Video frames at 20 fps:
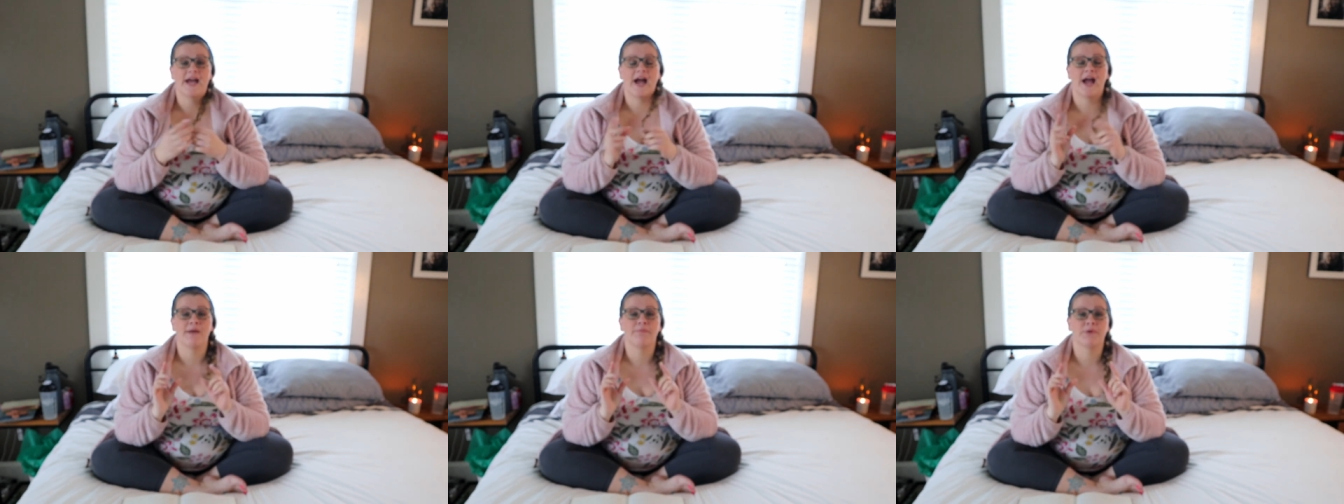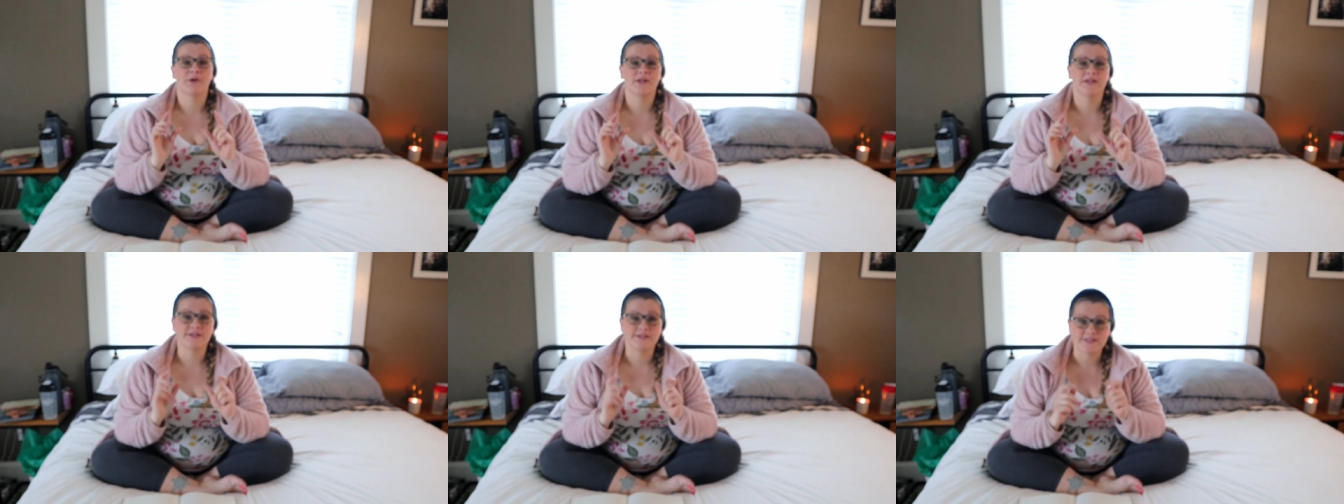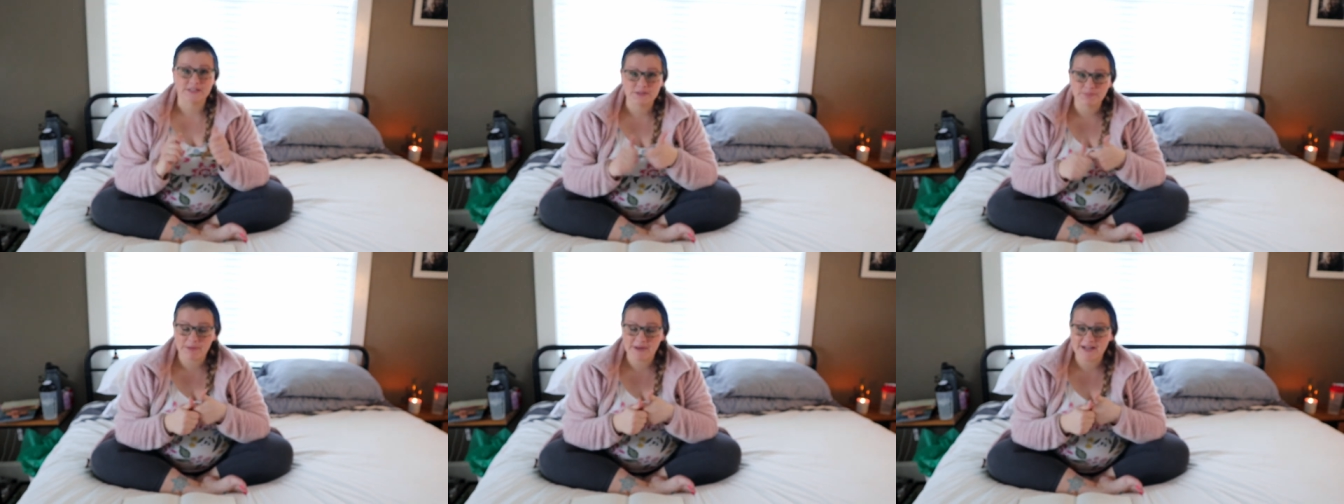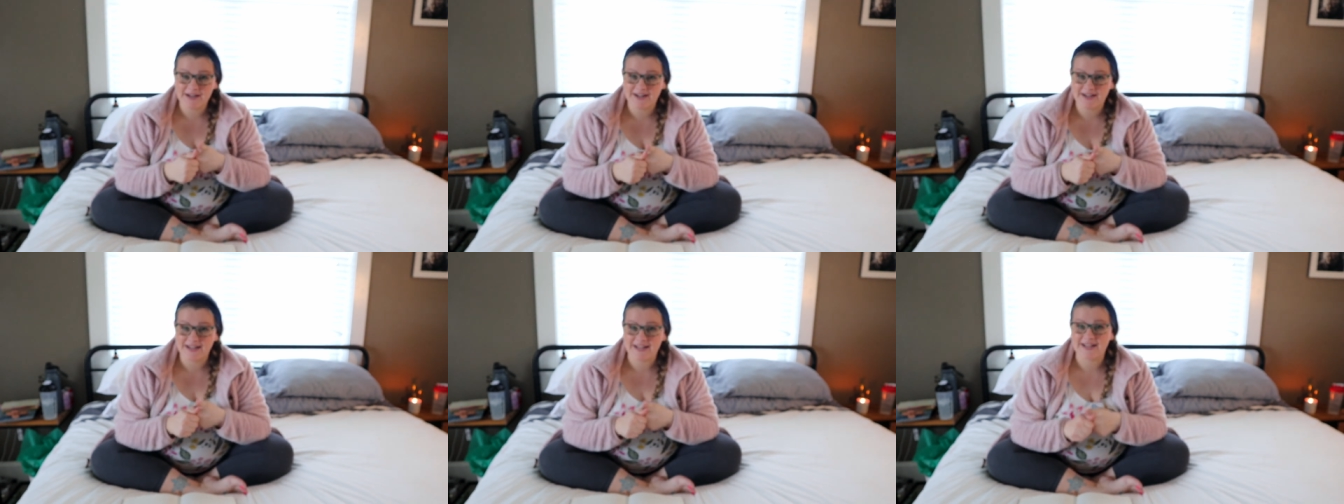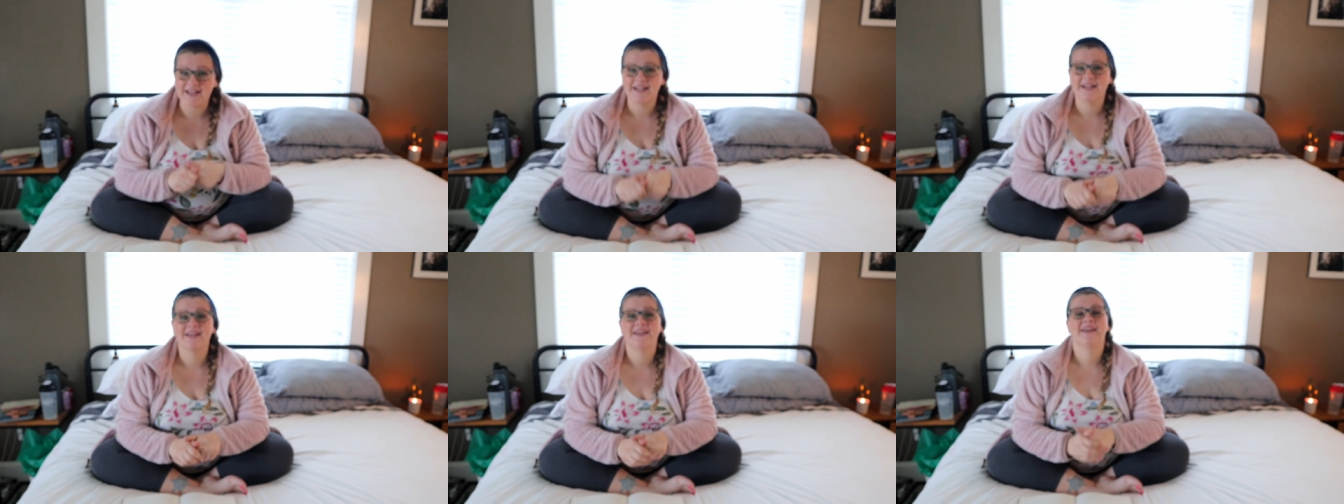I put a little spin on
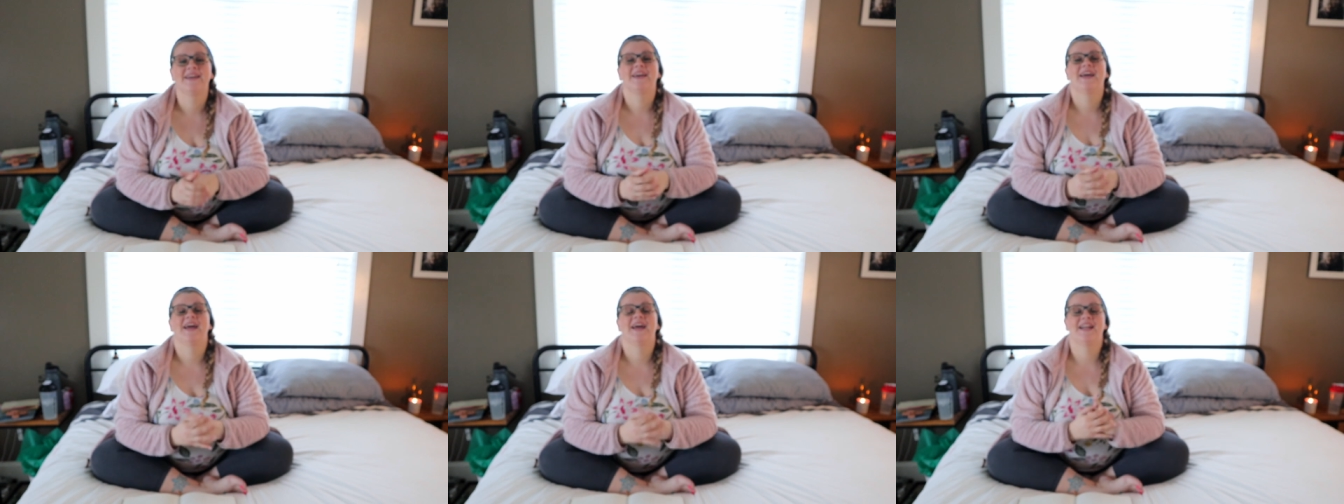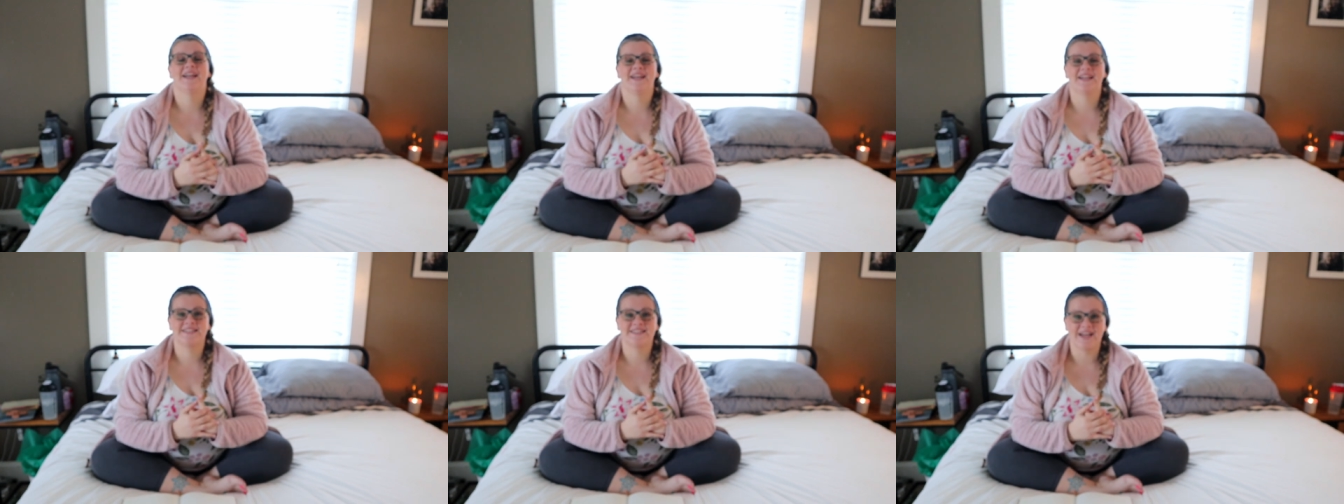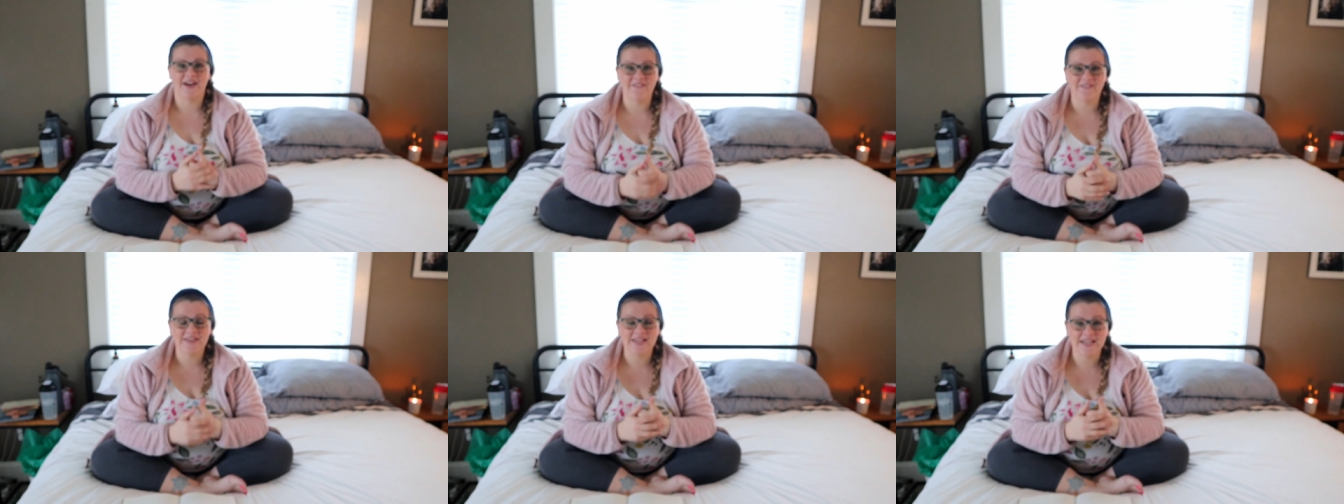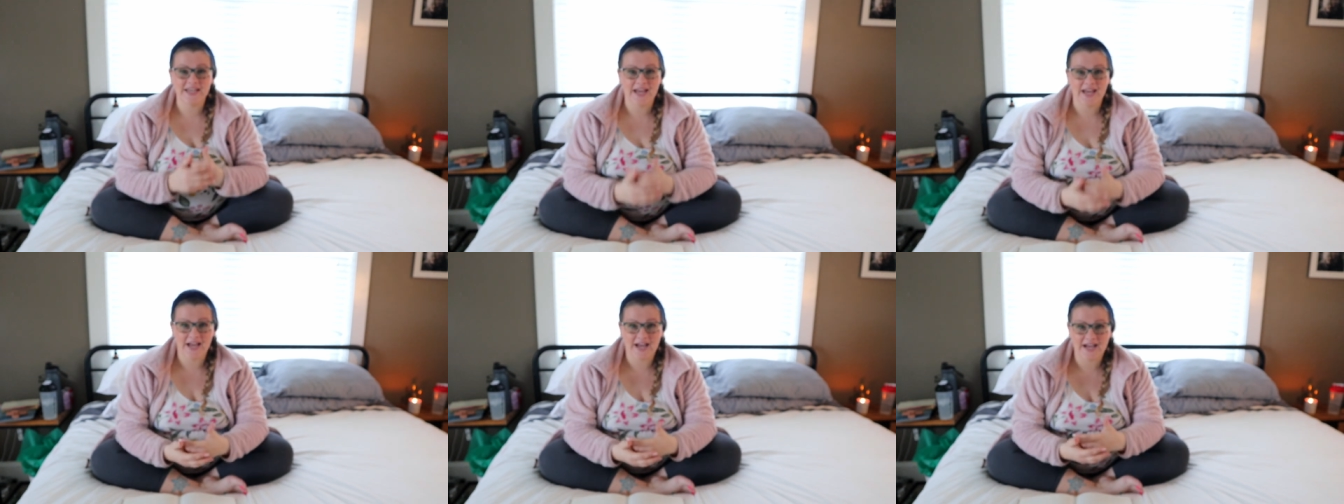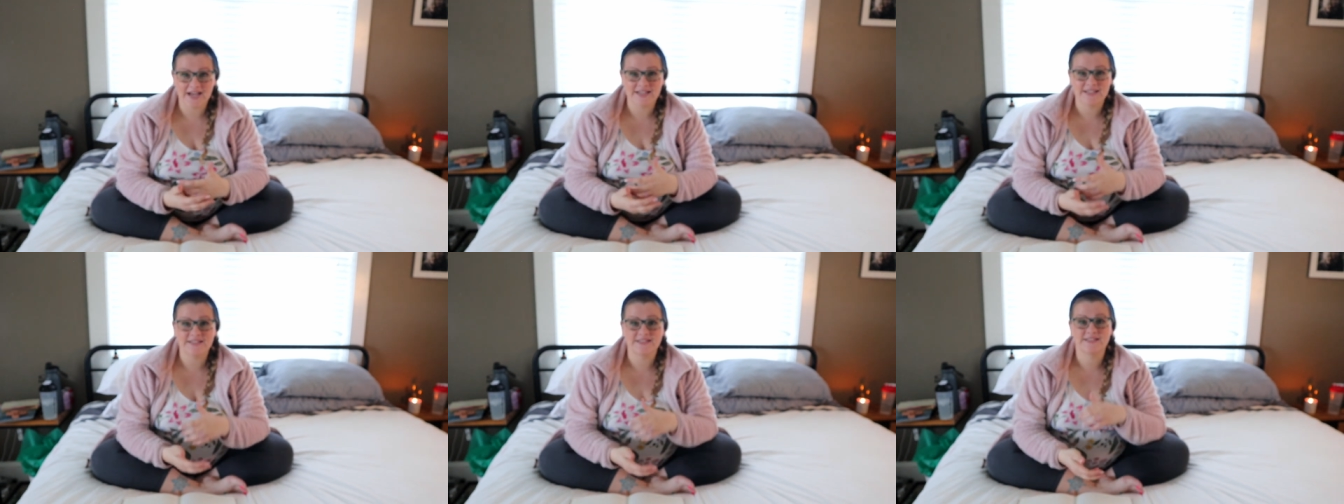it, and it definitely
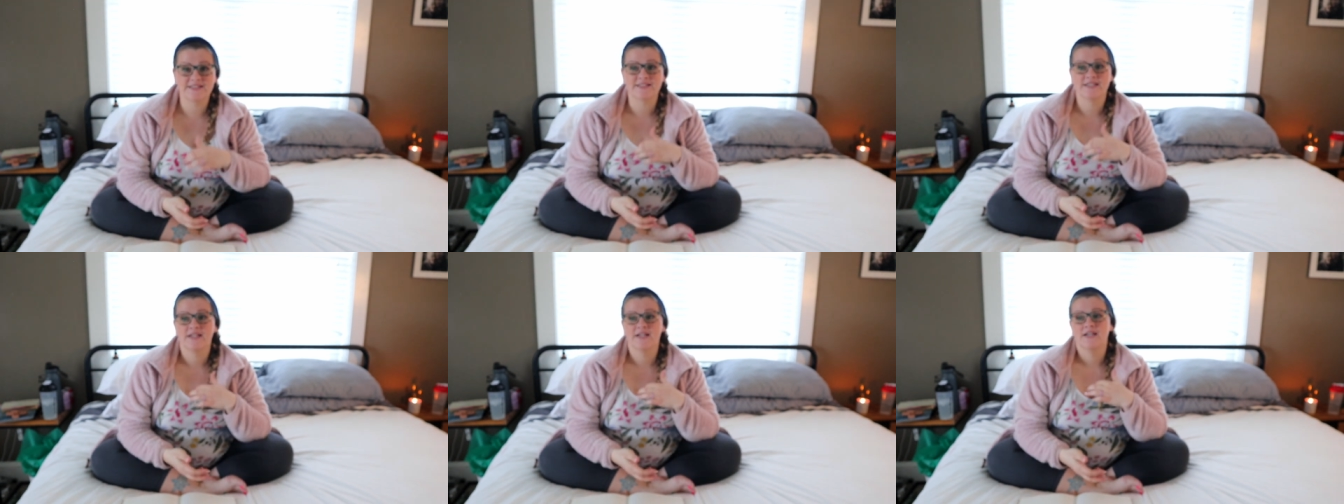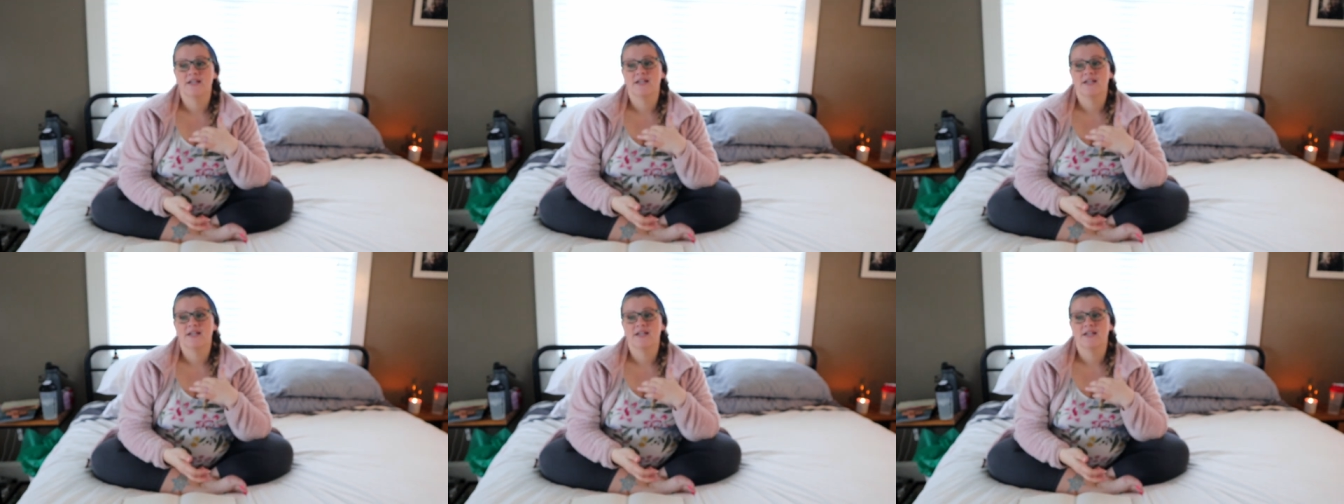has